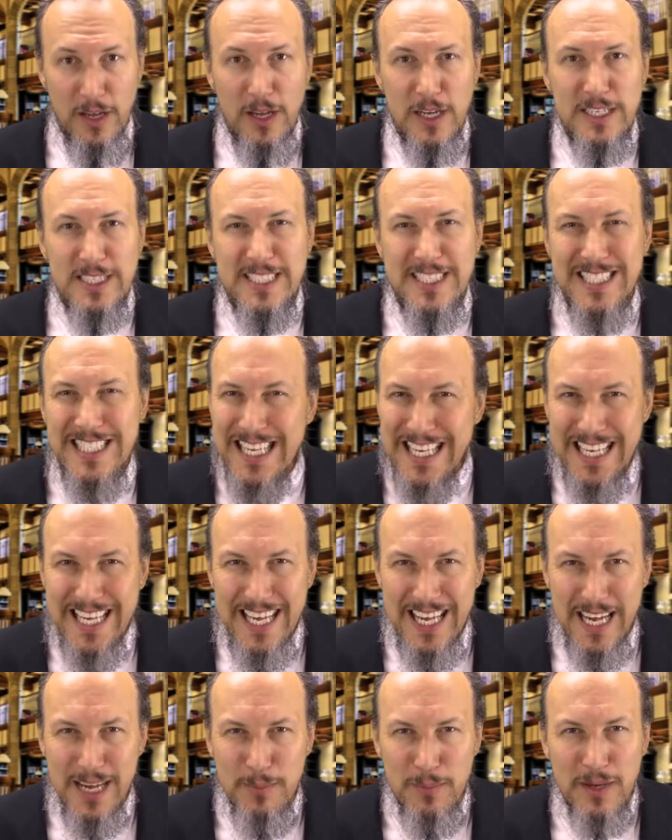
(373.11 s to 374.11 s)
Seek
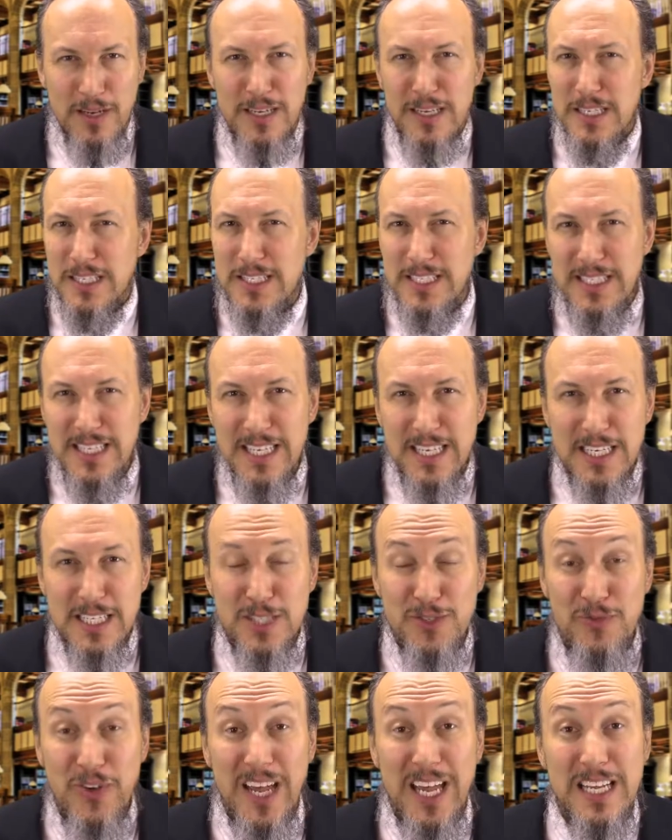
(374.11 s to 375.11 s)
him, seek
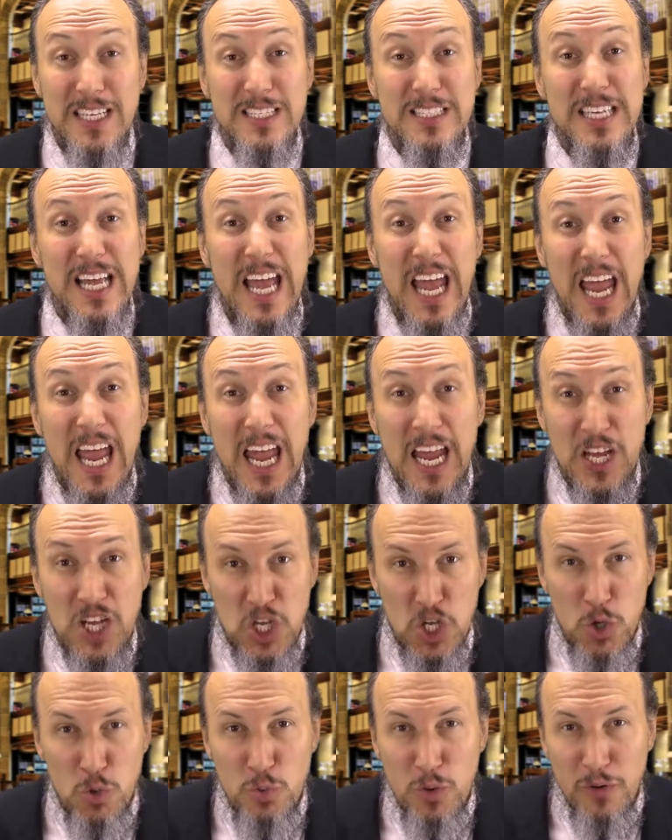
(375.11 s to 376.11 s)
his face, and
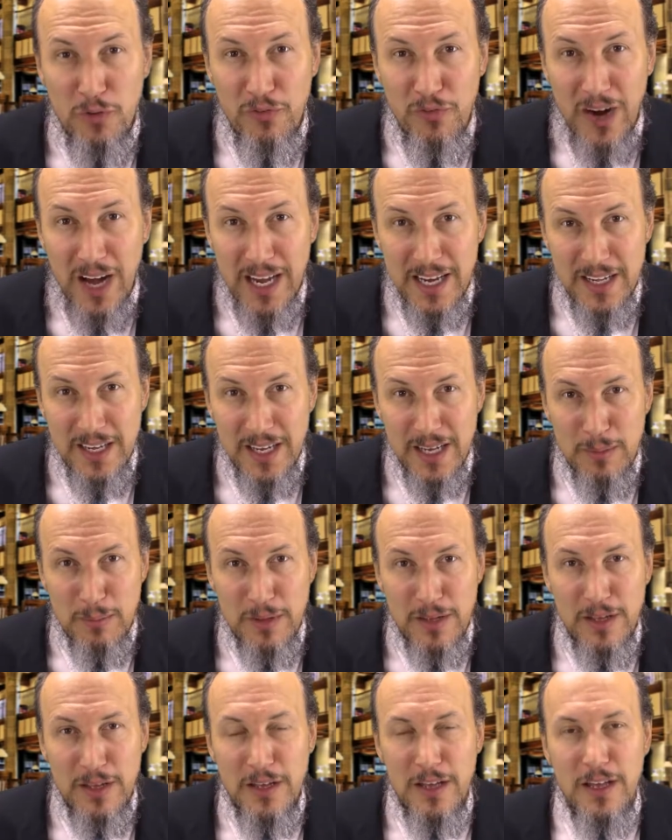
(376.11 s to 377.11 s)
you will find him.
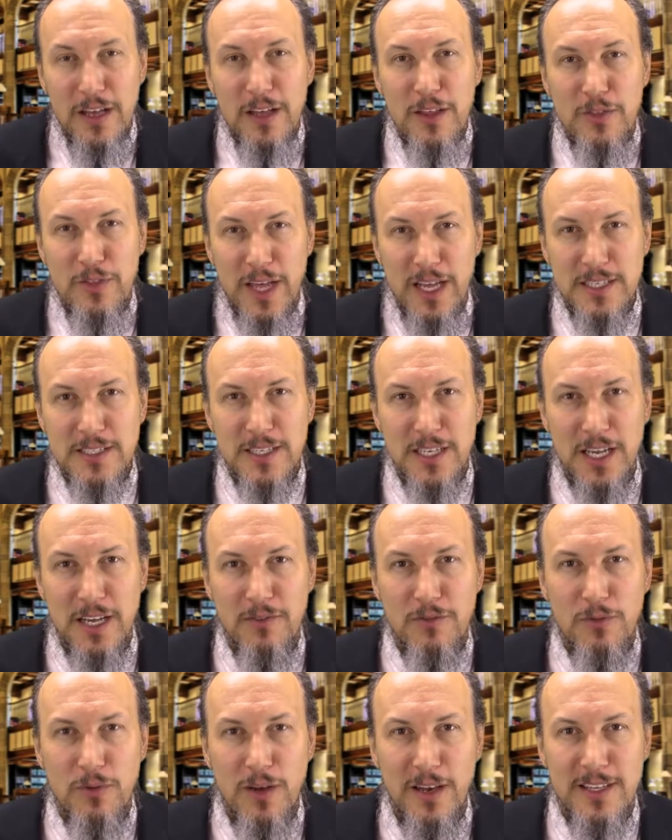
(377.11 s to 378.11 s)
Thanks
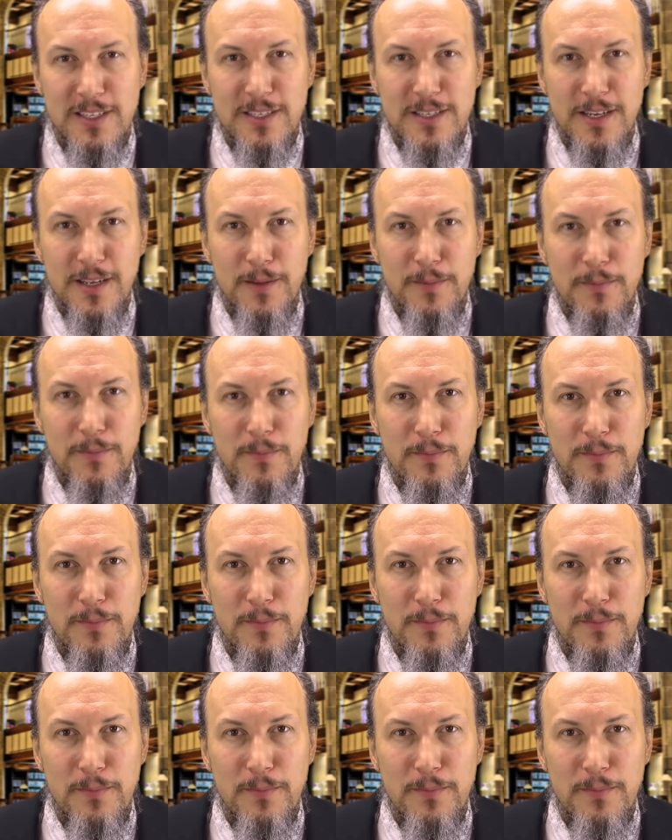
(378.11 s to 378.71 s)
again for listening.